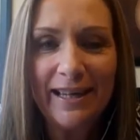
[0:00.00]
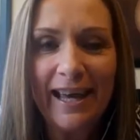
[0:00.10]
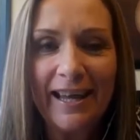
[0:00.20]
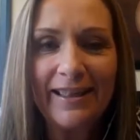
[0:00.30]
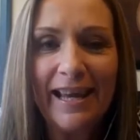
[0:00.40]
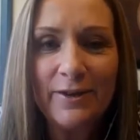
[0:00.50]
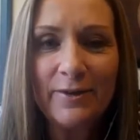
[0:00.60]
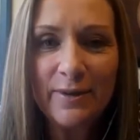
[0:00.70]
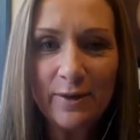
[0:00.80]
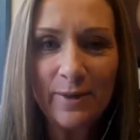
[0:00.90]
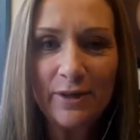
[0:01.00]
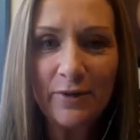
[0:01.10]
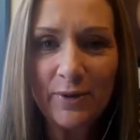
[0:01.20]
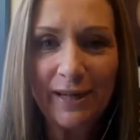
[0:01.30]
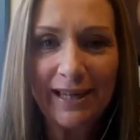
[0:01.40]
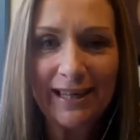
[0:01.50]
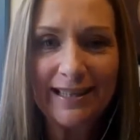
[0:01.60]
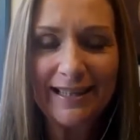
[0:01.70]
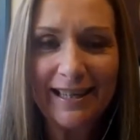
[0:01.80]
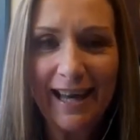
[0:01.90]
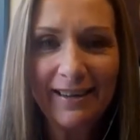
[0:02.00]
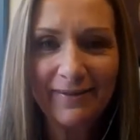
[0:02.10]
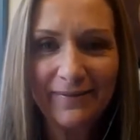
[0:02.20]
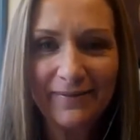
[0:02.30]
Ken, thank you so much for joining us today.